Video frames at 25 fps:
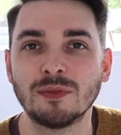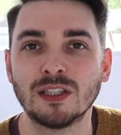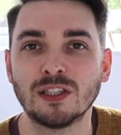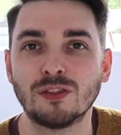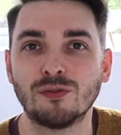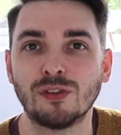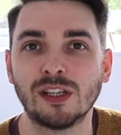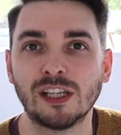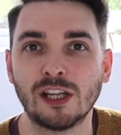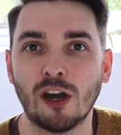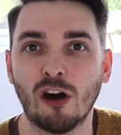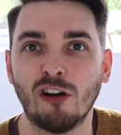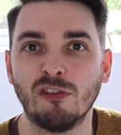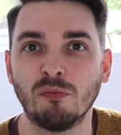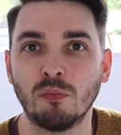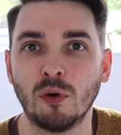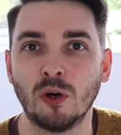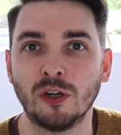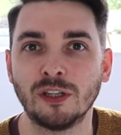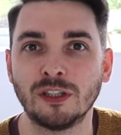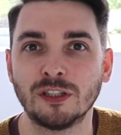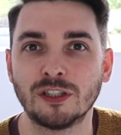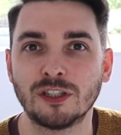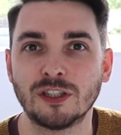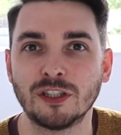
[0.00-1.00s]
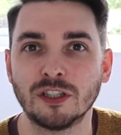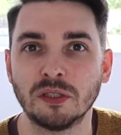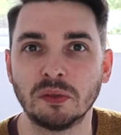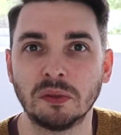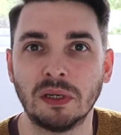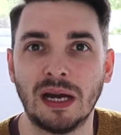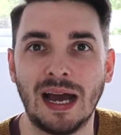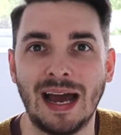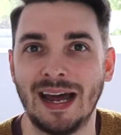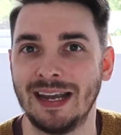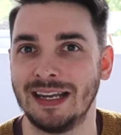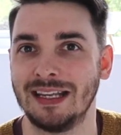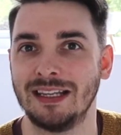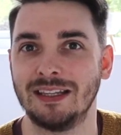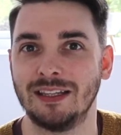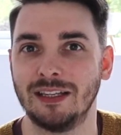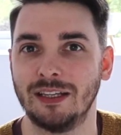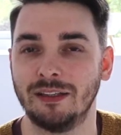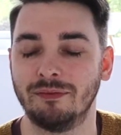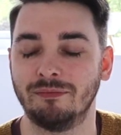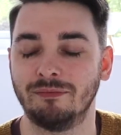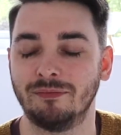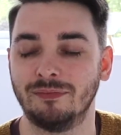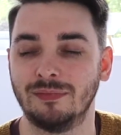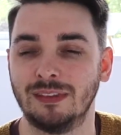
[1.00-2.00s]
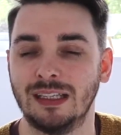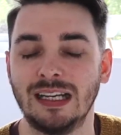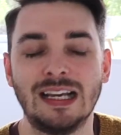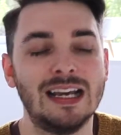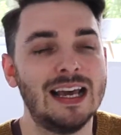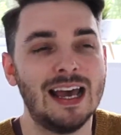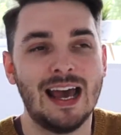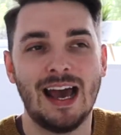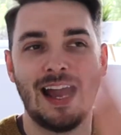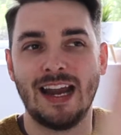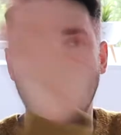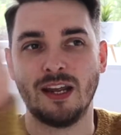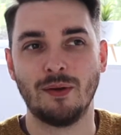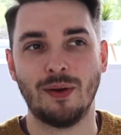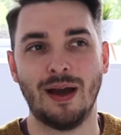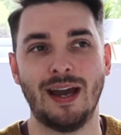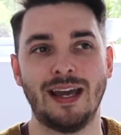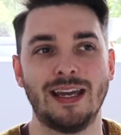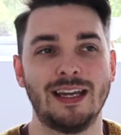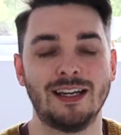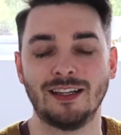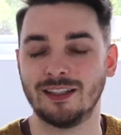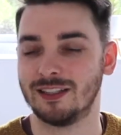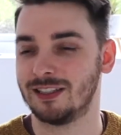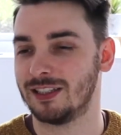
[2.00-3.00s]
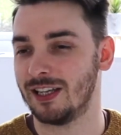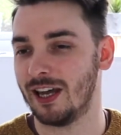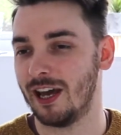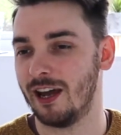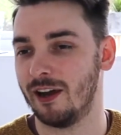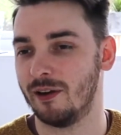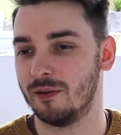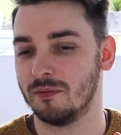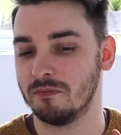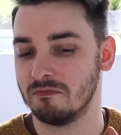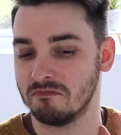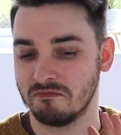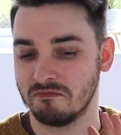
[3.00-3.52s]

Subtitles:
it's really off-putting to do anything. Anyway, so